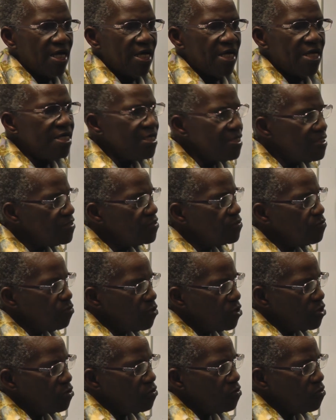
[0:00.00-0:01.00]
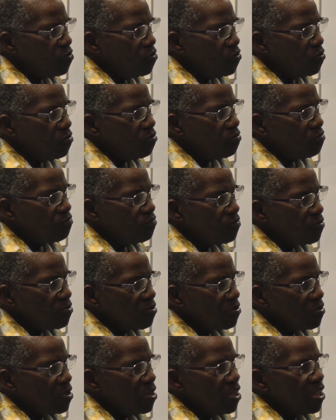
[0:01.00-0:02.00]
is one of all
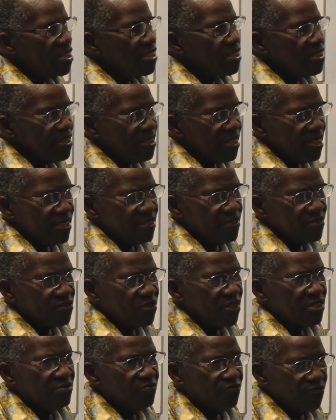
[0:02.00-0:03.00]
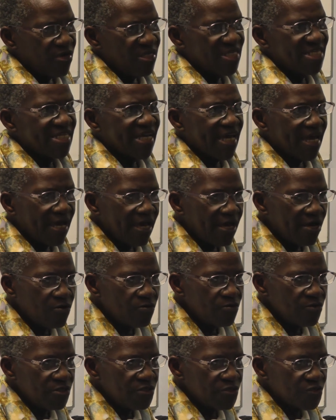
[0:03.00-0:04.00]
the things that affect
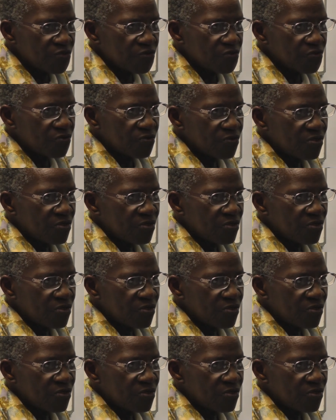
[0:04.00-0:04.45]
carers.